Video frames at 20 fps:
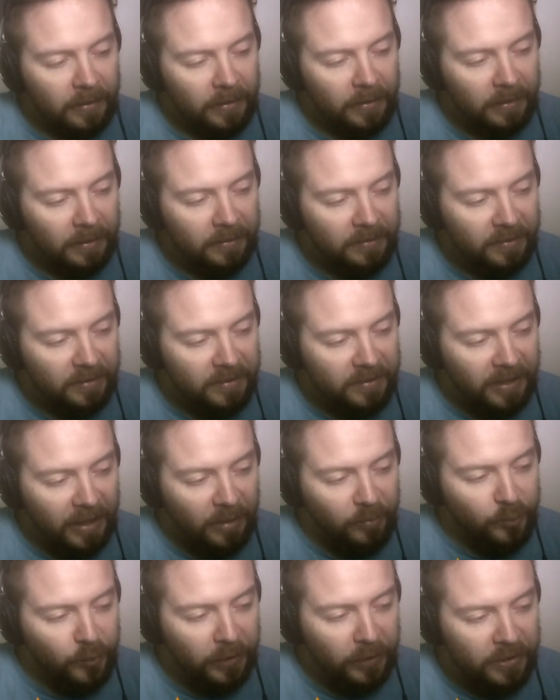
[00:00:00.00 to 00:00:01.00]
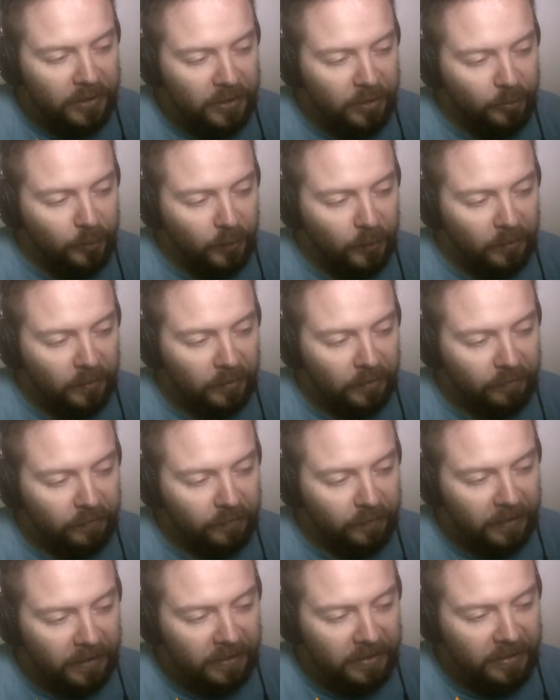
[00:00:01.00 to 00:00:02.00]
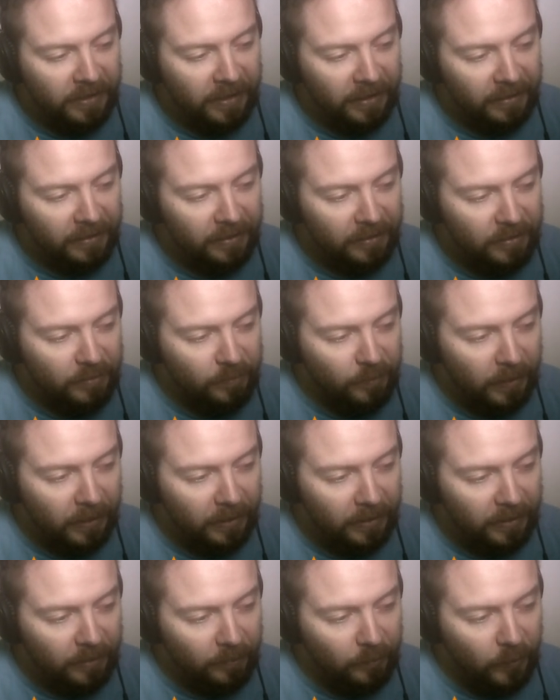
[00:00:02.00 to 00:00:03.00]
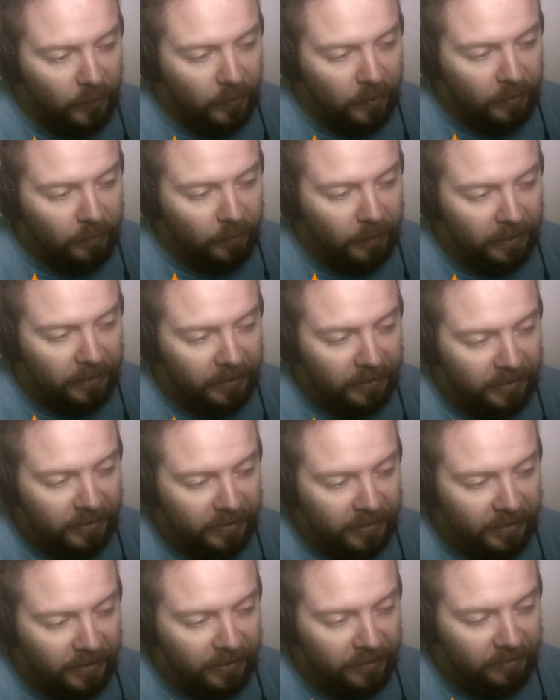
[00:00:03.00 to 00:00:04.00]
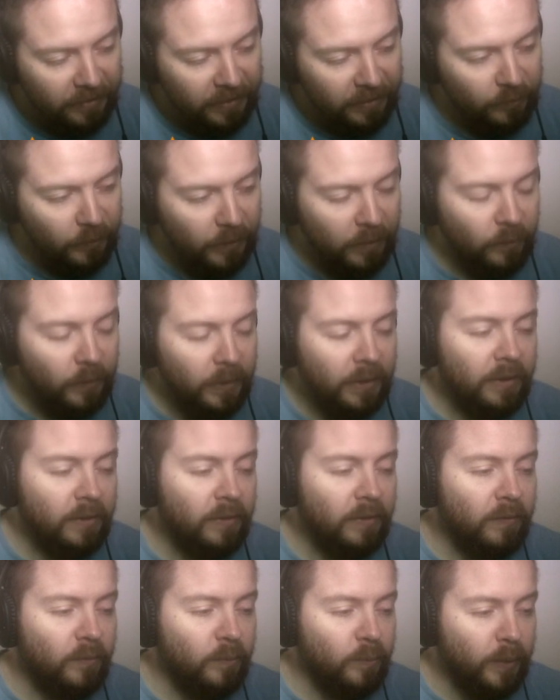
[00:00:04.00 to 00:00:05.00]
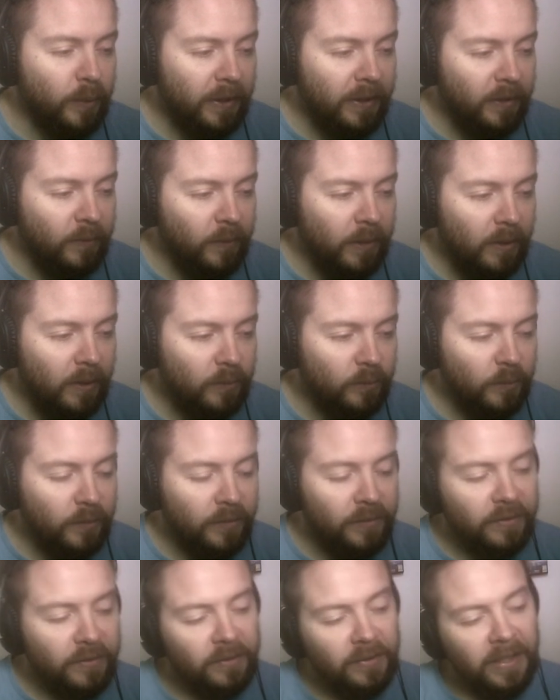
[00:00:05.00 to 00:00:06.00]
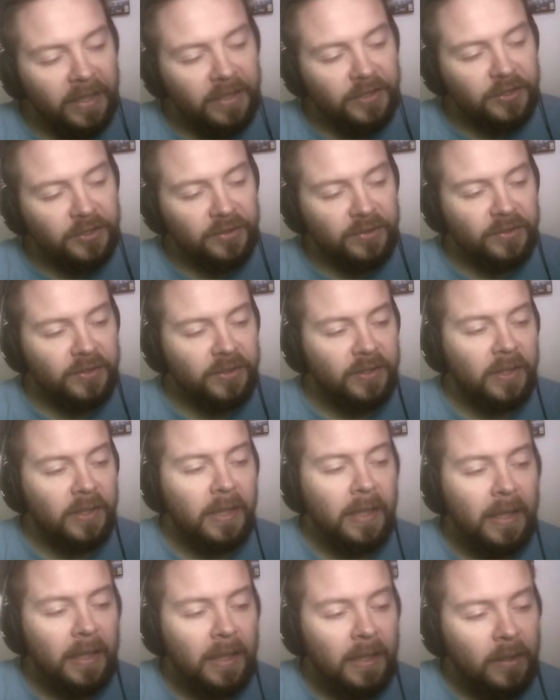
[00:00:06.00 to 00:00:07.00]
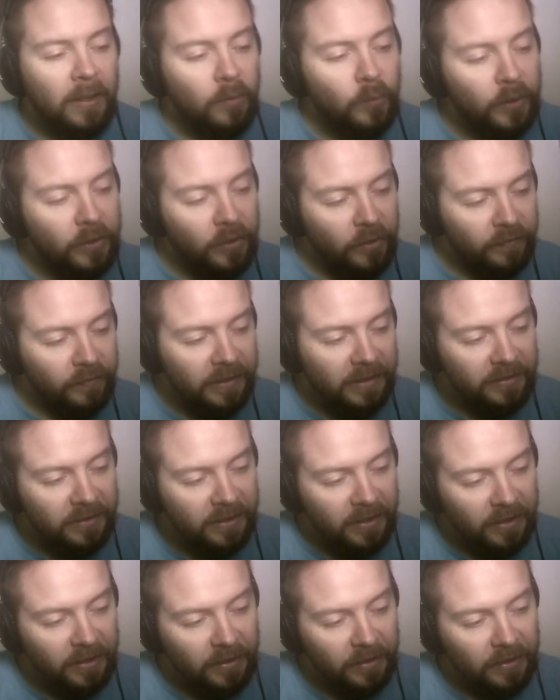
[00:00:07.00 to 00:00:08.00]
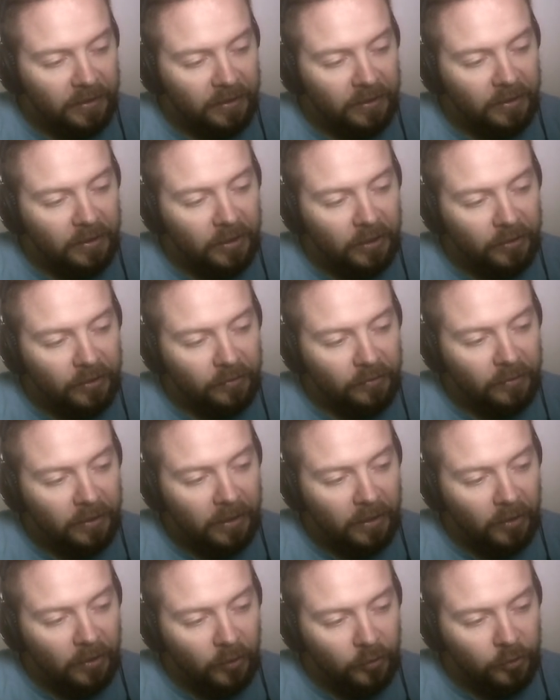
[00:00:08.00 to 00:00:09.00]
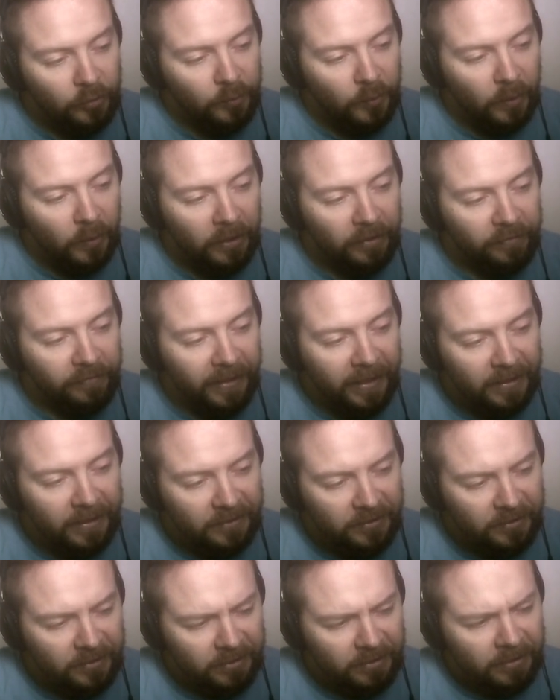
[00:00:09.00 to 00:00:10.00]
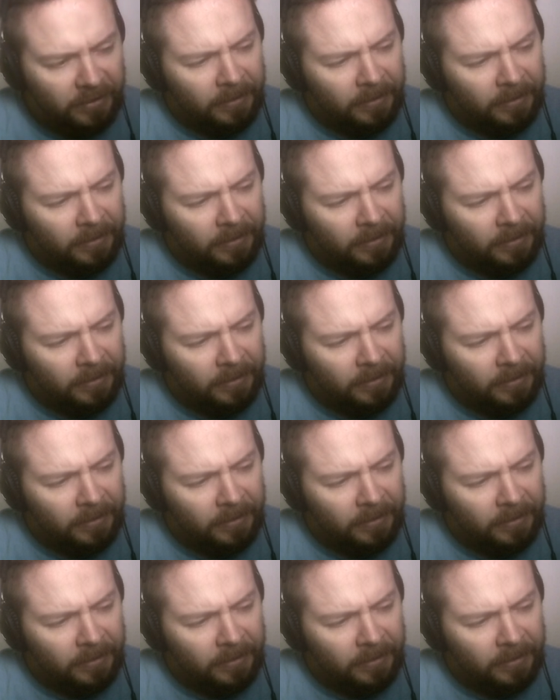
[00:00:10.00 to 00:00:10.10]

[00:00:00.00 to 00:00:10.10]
it's the same principle of, let's say, this Monday study, right, where we played around with edges, we could have easily gone a lot more advanced.